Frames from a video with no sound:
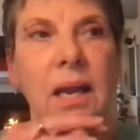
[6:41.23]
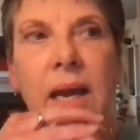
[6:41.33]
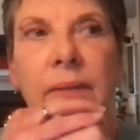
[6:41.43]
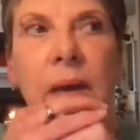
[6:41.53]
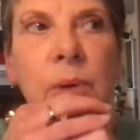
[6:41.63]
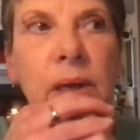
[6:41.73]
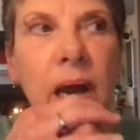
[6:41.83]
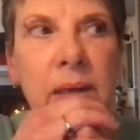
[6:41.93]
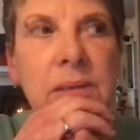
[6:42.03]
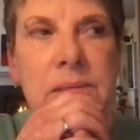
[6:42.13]
And that went
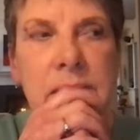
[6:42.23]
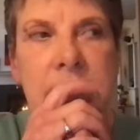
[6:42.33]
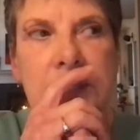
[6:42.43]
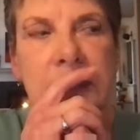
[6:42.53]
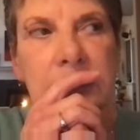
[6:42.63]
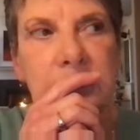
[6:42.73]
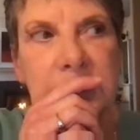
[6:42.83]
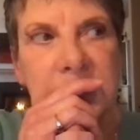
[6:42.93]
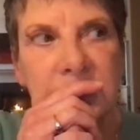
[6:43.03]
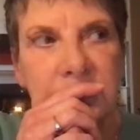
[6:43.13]
on, let's see,
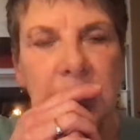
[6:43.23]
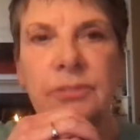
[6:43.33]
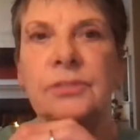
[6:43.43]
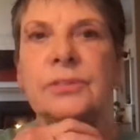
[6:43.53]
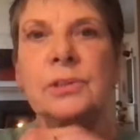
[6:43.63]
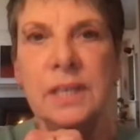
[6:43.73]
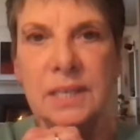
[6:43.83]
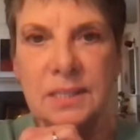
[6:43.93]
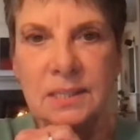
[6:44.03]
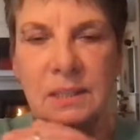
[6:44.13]
in my
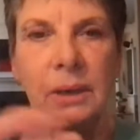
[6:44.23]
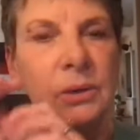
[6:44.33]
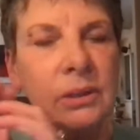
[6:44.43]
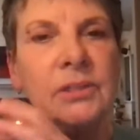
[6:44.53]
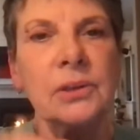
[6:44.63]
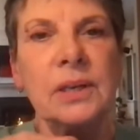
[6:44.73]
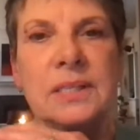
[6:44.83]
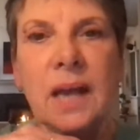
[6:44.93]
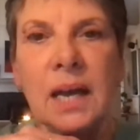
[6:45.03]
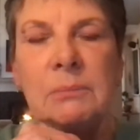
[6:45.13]
early
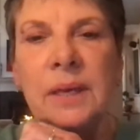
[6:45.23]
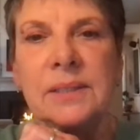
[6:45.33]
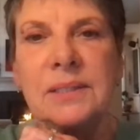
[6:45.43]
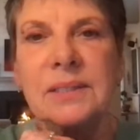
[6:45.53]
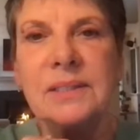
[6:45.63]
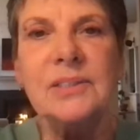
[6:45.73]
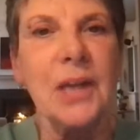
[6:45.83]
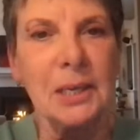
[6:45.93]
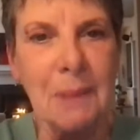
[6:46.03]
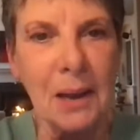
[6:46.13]
30s, I met
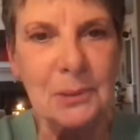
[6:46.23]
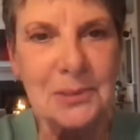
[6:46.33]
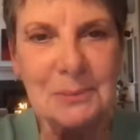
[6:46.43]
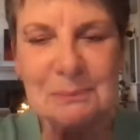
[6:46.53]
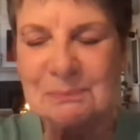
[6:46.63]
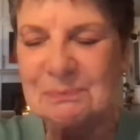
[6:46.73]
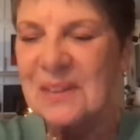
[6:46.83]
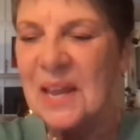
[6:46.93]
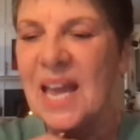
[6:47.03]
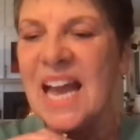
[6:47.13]
Jack Mouse.
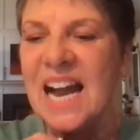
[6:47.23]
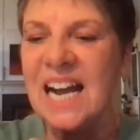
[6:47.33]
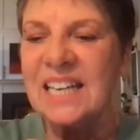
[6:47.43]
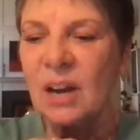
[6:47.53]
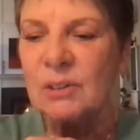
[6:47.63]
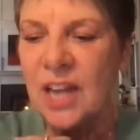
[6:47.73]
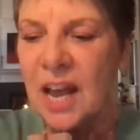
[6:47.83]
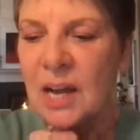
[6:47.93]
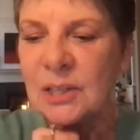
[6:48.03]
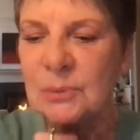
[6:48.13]
Now,
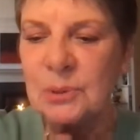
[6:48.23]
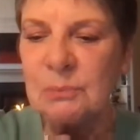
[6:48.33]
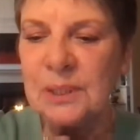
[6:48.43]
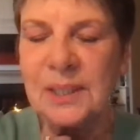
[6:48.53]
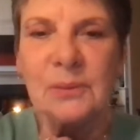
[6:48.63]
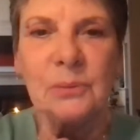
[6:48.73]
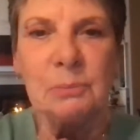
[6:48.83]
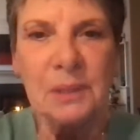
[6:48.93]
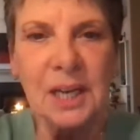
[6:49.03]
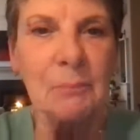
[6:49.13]
Jack would
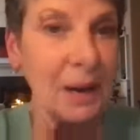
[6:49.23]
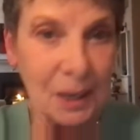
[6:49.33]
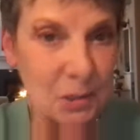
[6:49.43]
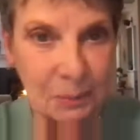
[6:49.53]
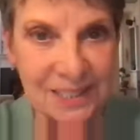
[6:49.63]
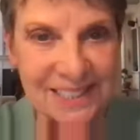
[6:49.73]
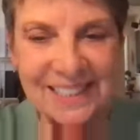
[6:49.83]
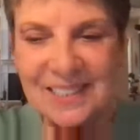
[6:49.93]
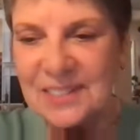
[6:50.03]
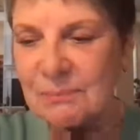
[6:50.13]
become my husband.
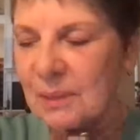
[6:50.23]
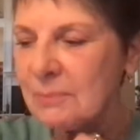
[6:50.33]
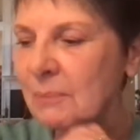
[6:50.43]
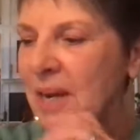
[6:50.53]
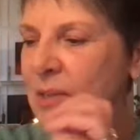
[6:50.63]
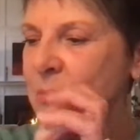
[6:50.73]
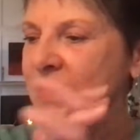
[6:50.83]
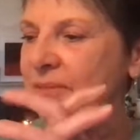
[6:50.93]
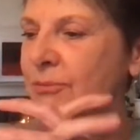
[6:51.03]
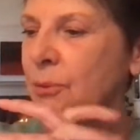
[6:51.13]
He's been my
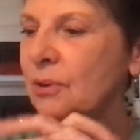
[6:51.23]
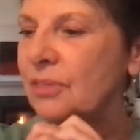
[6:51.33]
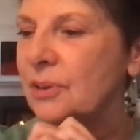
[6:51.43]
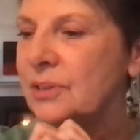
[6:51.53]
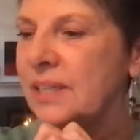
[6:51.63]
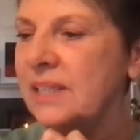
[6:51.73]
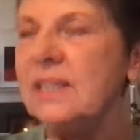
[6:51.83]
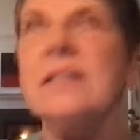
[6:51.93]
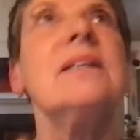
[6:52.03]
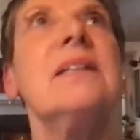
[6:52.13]
husband for
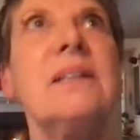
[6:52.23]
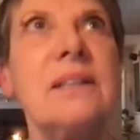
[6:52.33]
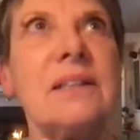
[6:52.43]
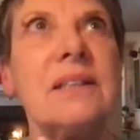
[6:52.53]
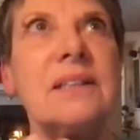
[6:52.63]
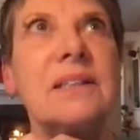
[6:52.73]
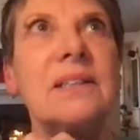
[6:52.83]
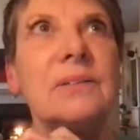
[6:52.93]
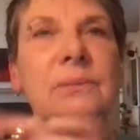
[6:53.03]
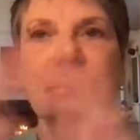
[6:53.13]

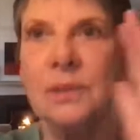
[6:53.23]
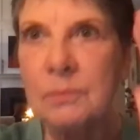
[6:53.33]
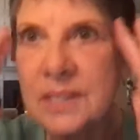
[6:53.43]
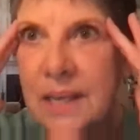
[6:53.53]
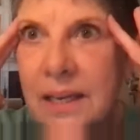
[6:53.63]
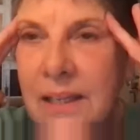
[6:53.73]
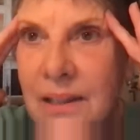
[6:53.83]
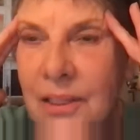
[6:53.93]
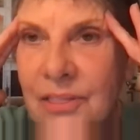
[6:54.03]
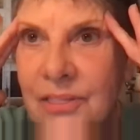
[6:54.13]

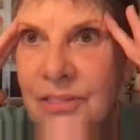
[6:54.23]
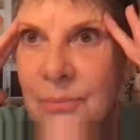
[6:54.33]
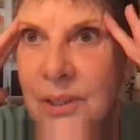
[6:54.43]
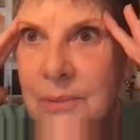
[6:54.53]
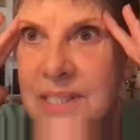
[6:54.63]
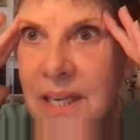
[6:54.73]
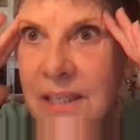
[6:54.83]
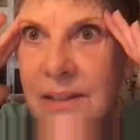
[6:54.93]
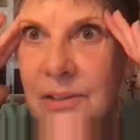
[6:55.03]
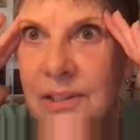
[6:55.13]

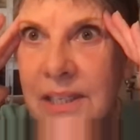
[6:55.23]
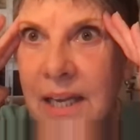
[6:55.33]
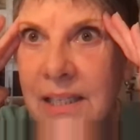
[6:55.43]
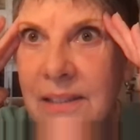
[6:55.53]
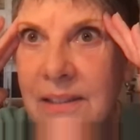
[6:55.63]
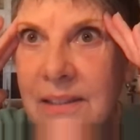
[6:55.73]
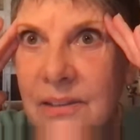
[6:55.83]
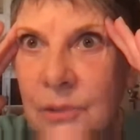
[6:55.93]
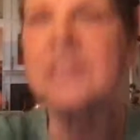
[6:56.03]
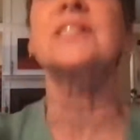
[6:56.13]

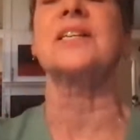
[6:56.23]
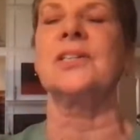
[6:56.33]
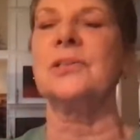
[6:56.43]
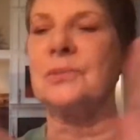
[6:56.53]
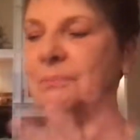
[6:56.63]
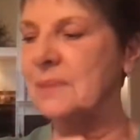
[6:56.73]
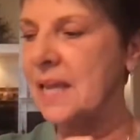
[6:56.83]
36 years.